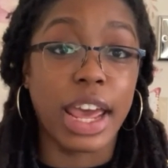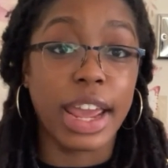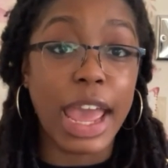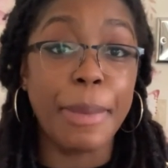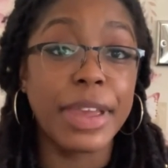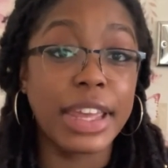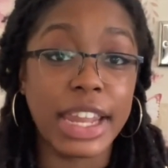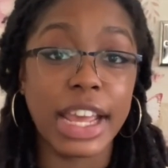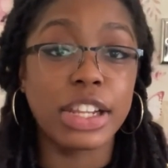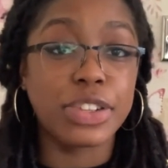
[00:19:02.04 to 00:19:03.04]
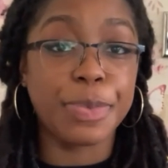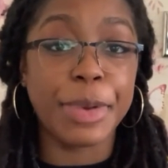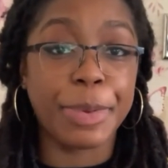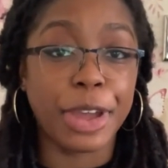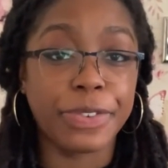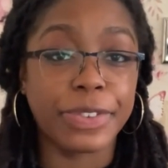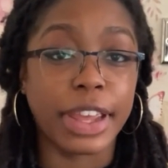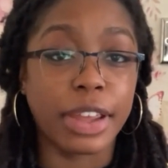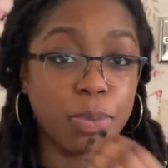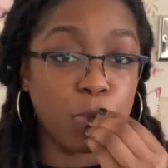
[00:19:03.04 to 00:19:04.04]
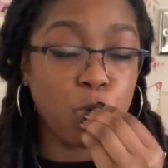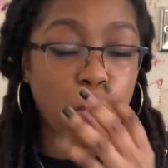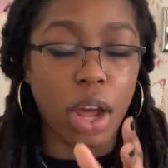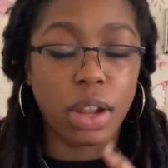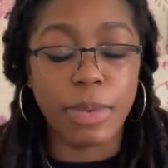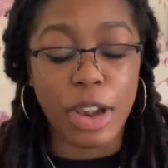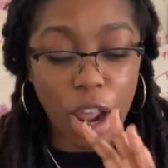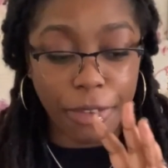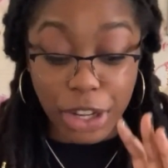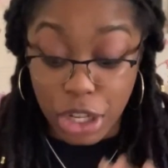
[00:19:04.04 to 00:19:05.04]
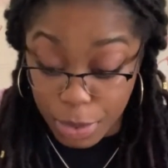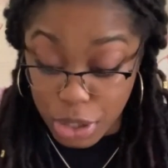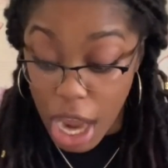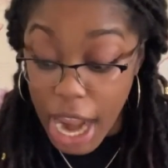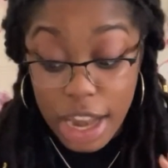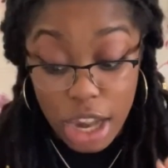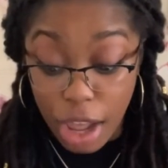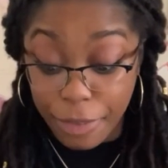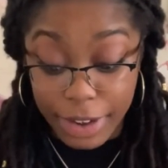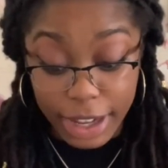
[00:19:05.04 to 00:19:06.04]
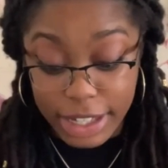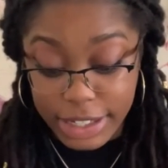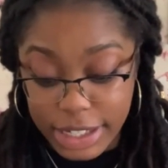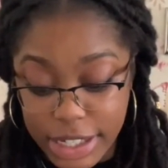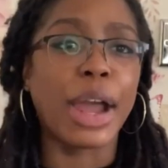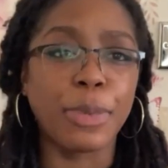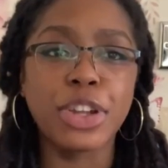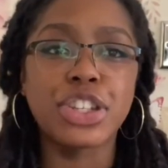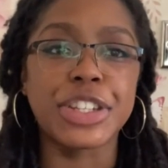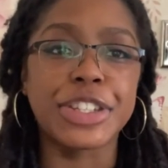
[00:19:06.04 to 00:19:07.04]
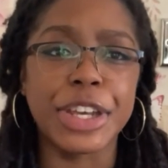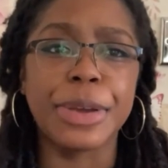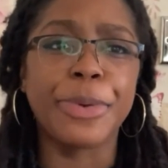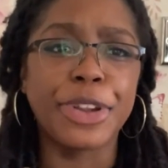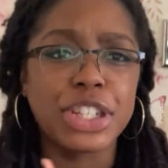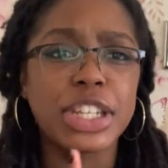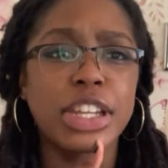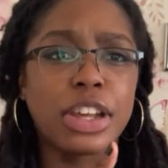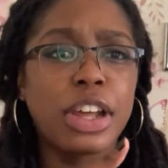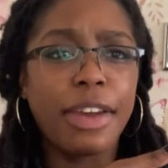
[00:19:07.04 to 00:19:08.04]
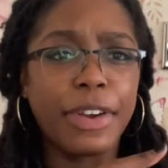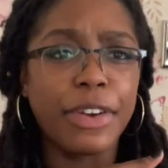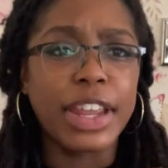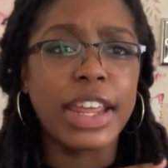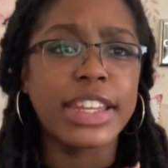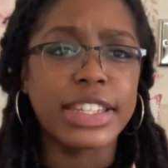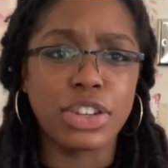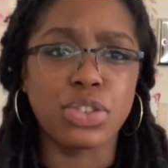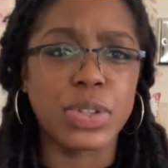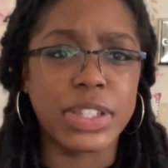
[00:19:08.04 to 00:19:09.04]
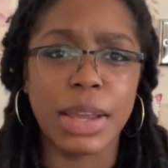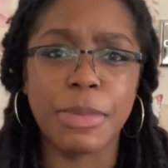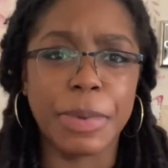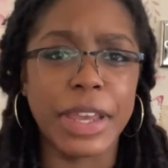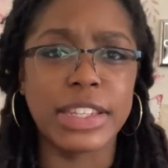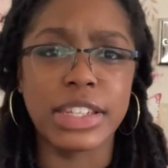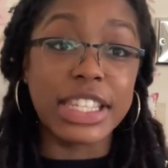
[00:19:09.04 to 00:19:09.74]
Like, get me a necklace for my birthday. Well, loving you, because I love necklaces. My watches too. Watches are a very essential statement piece.